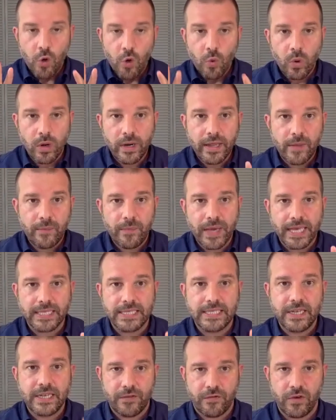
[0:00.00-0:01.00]
One of the
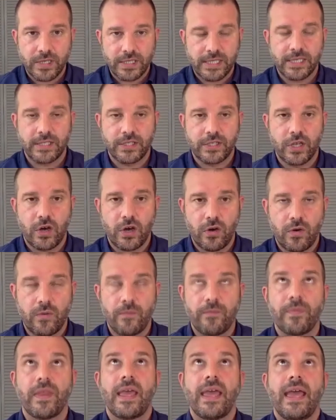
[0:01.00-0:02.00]
biggest differences, though,
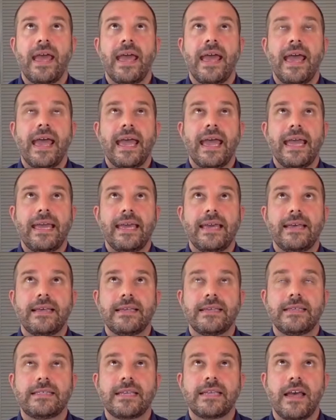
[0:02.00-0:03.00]

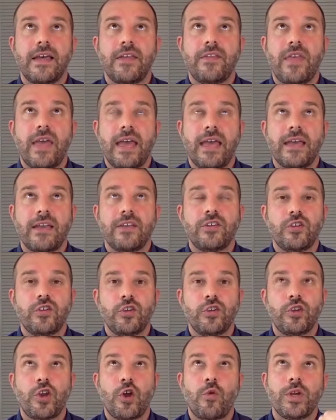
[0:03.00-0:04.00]
is that
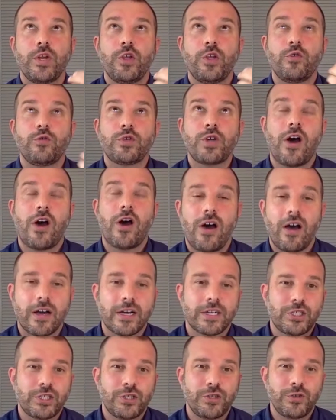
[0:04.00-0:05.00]
when you
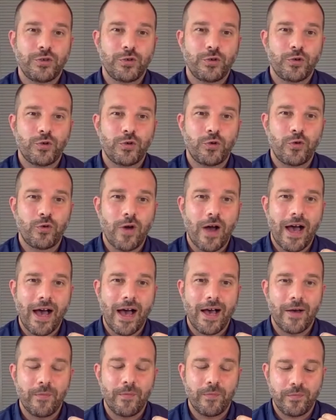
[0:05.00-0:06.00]
talk to
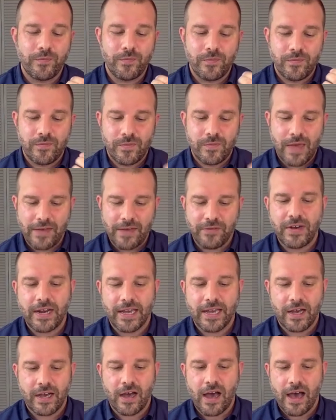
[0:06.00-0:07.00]

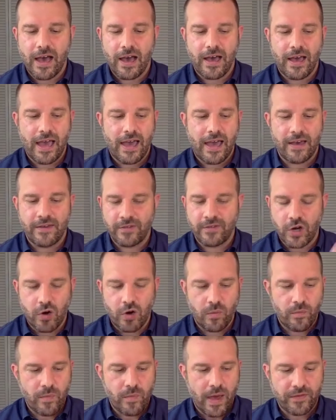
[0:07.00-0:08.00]
ethnic
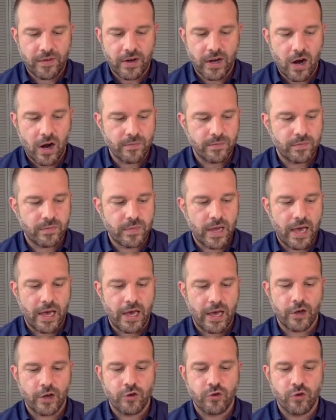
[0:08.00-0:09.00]
armed
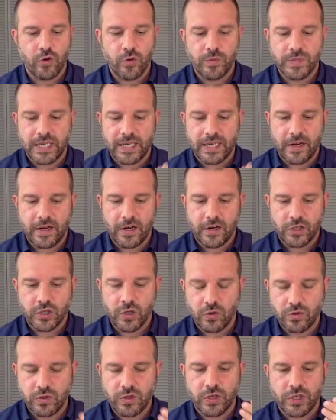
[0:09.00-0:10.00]
groups and their
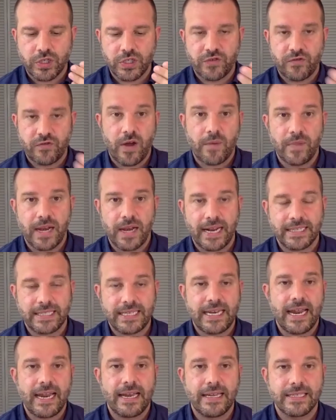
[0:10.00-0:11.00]
soldiers from the
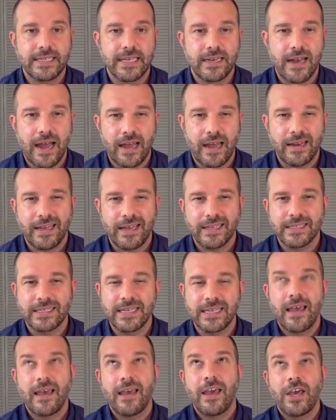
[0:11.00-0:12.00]
1980s and 90s,
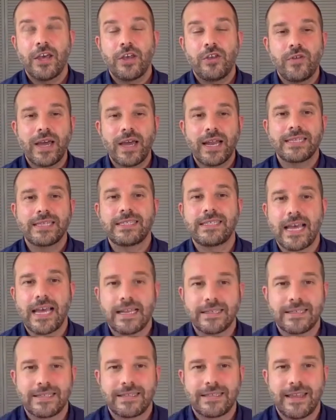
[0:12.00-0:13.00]
you get a
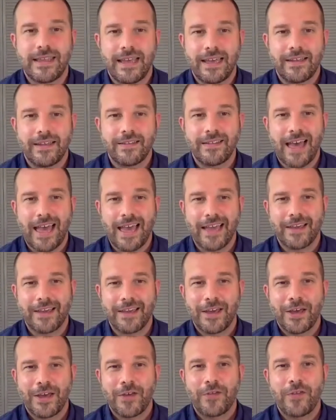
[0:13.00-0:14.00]
sense that
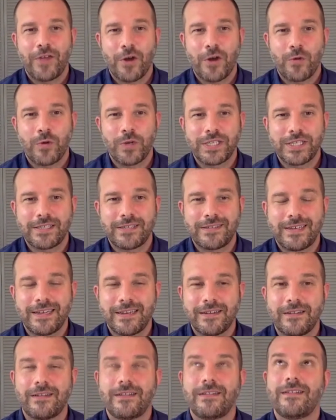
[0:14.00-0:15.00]
there was
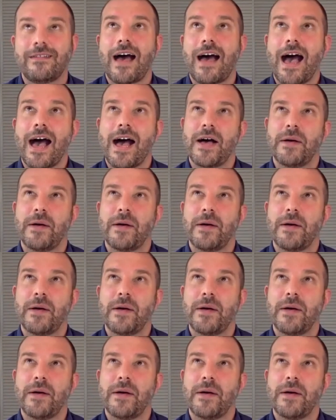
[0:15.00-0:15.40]
still